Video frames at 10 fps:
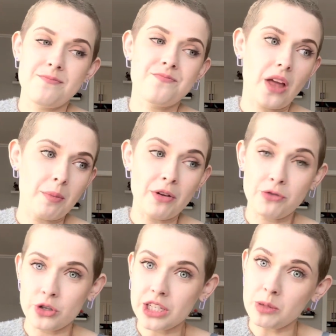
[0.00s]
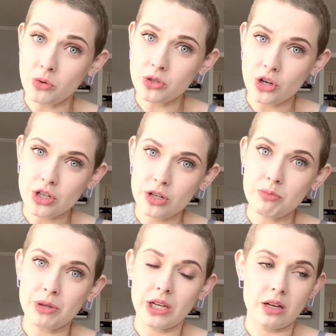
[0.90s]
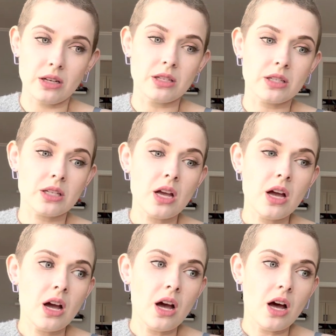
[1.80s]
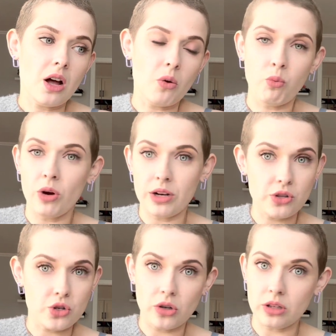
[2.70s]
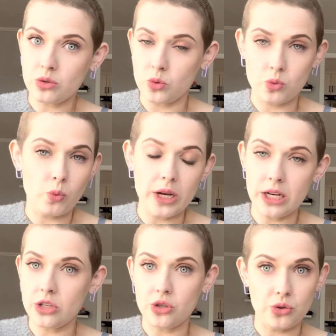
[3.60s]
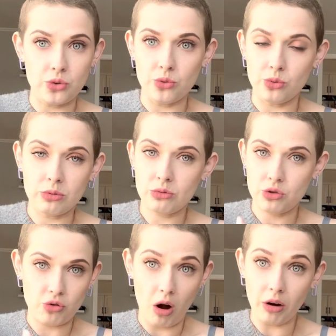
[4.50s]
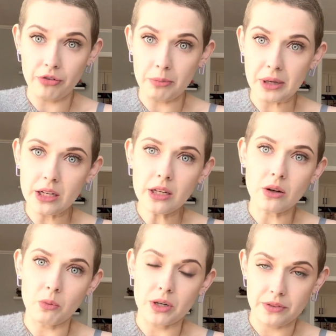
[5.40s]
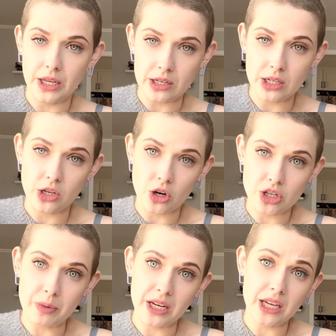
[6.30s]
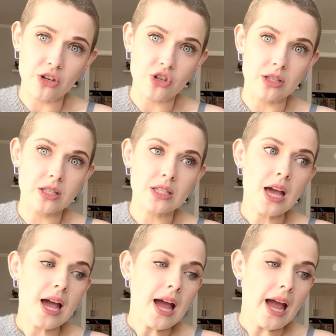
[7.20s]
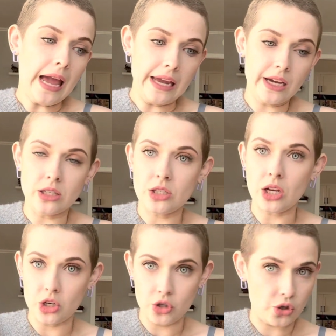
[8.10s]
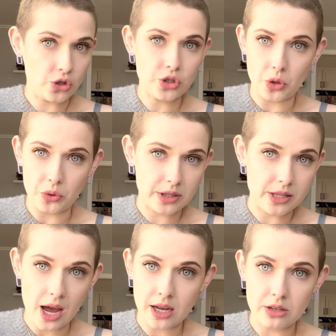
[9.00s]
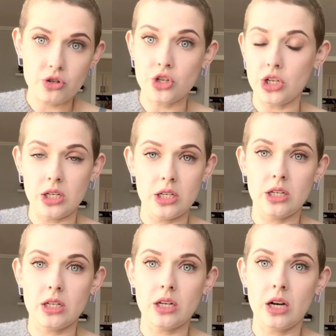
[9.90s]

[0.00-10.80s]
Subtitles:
at my first chemo session because one of the drugs was way too strong for me, one of the anti-nausea medications, and a nurse noted that. She